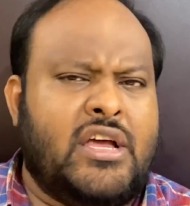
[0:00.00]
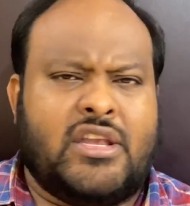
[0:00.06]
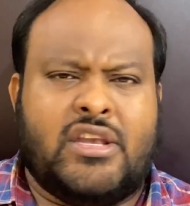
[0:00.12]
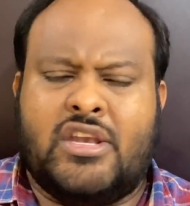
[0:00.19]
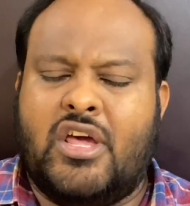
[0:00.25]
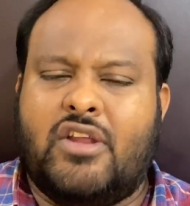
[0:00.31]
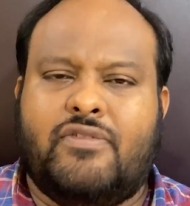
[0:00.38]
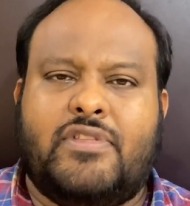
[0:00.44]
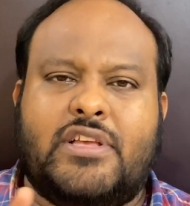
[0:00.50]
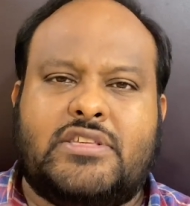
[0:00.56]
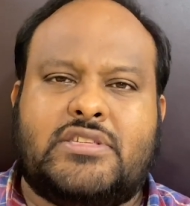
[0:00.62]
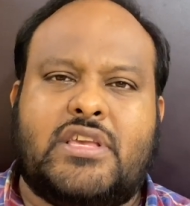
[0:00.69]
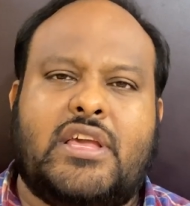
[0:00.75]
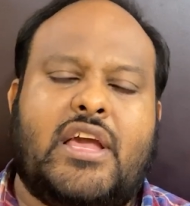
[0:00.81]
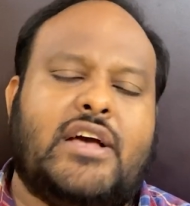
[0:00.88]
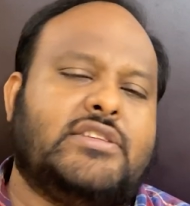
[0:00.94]
None of these
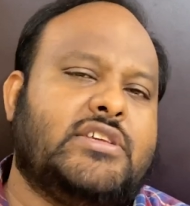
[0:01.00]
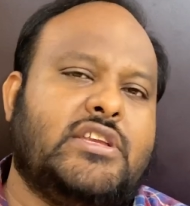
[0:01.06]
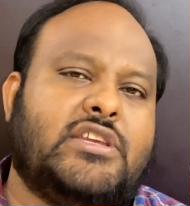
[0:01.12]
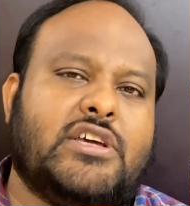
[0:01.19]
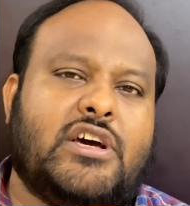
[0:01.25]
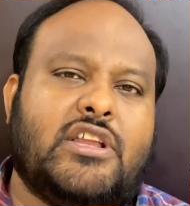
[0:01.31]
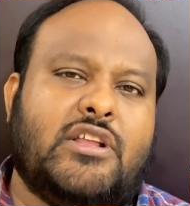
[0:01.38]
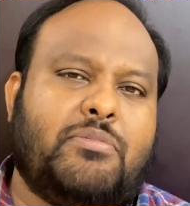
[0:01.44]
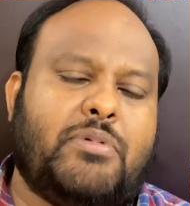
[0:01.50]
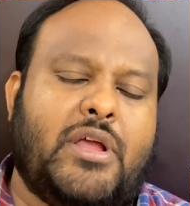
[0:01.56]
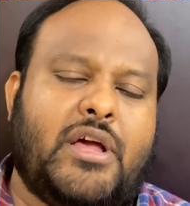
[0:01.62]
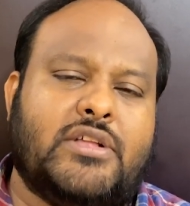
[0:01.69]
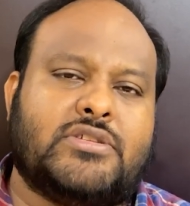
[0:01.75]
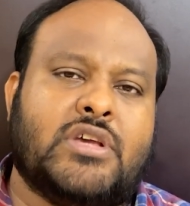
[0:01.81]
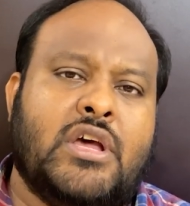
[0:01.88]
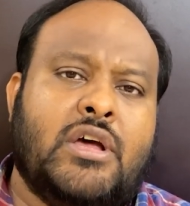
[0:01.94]
he has eternal
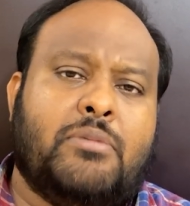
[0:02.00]
plans,